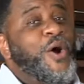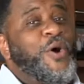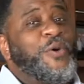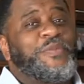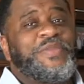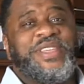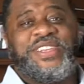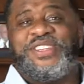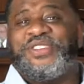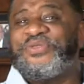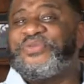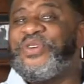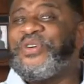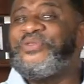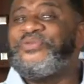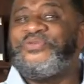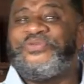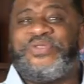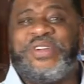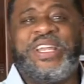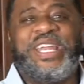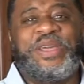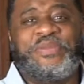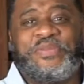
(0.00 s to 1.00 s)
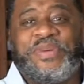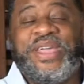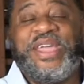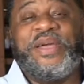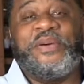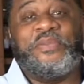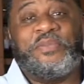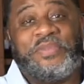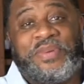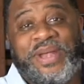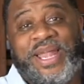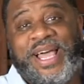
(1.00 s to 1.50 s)
Hope that you are really
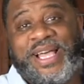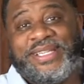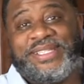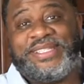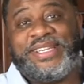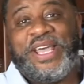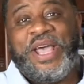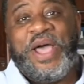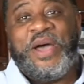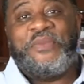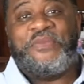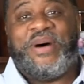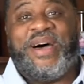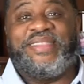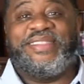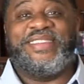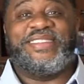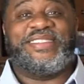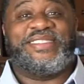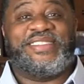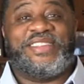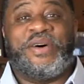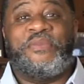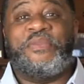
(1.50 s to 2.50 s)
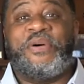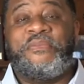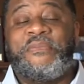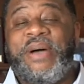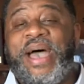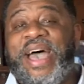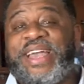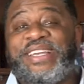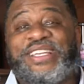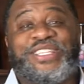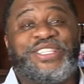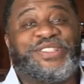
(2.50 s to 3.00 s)
being blessed by this Summer
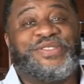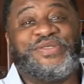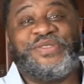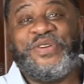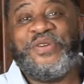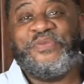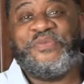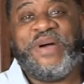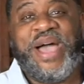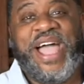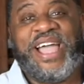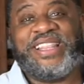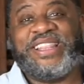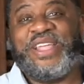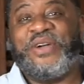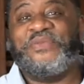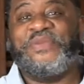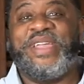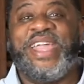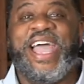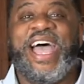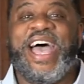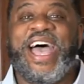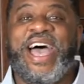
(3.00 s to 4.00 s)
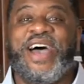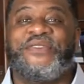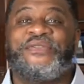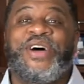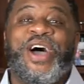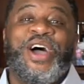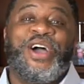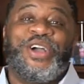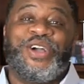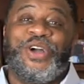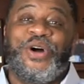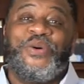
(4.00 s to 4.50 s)
Madness throwback that we
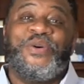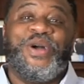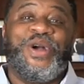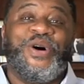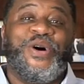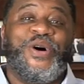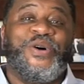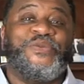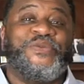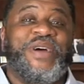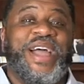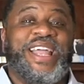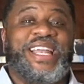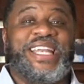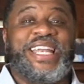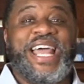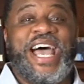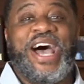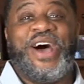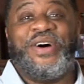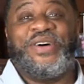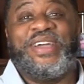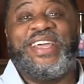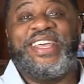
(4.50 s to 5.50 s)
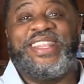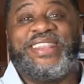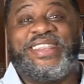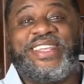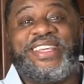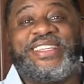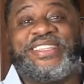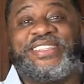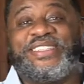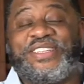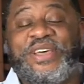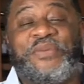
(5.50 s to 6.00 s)
have going on right now
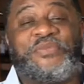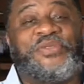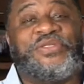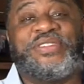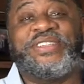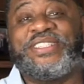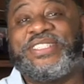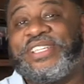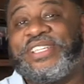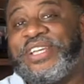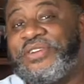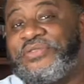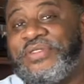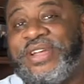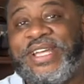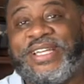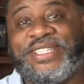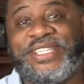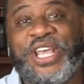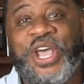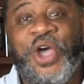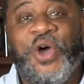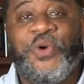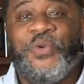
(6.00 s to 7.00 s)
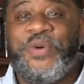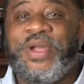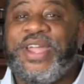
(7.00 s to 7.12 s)
in this summer series.